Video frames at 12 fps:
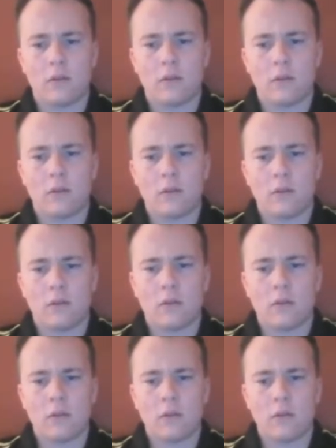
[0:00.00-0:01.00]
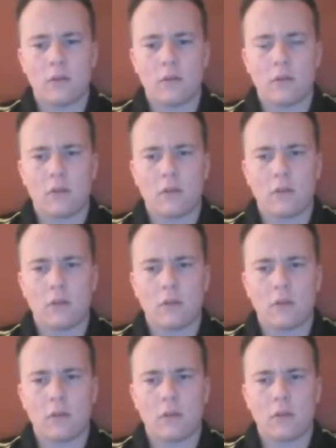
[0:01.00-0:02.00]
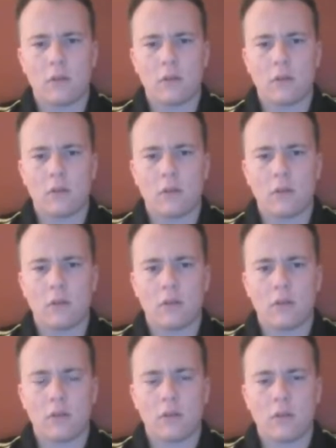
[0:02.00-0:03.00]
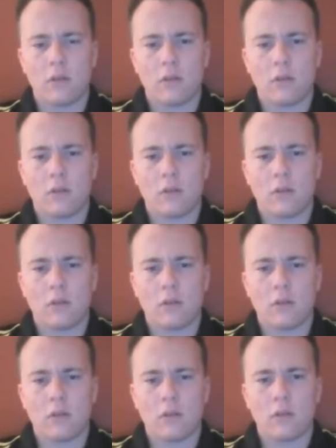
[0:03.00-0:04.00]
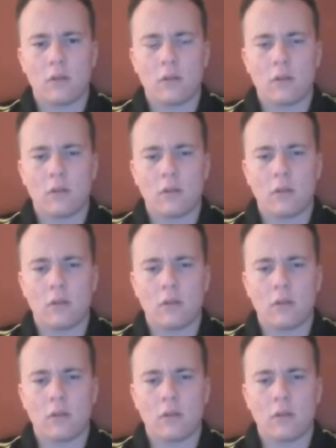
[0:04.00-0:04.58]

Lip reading: (not speaking)